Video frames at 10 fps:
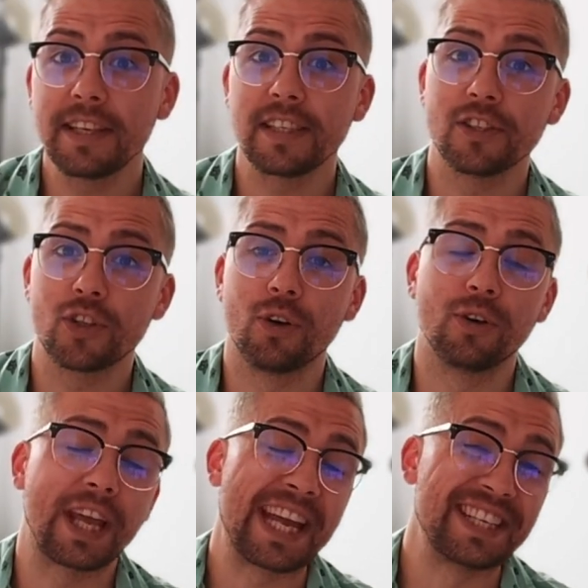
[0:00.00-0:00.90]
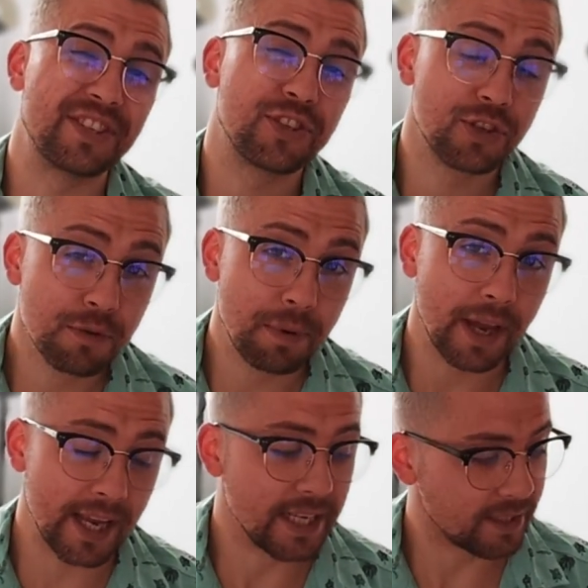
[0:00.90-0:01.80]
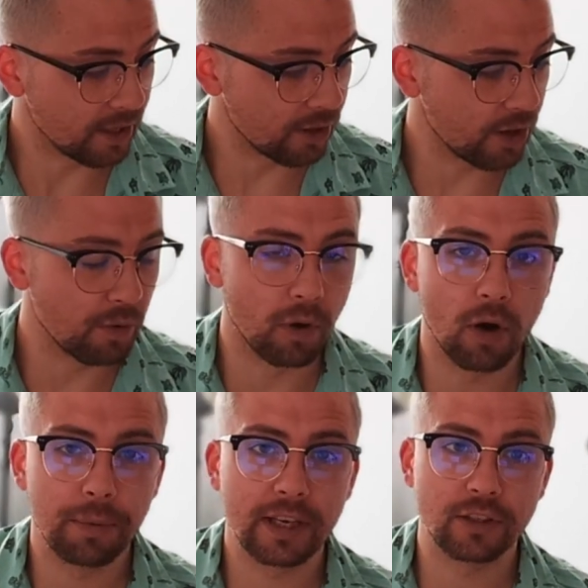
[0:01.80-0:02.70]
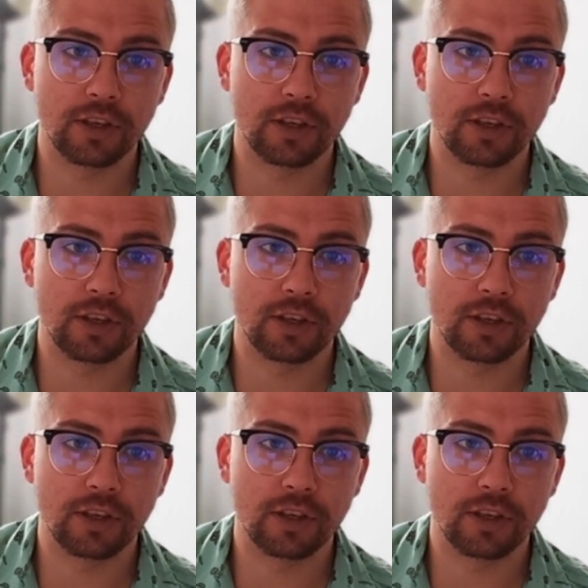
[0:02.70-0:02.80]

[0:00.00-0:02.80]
this installed is super easy to do. All we need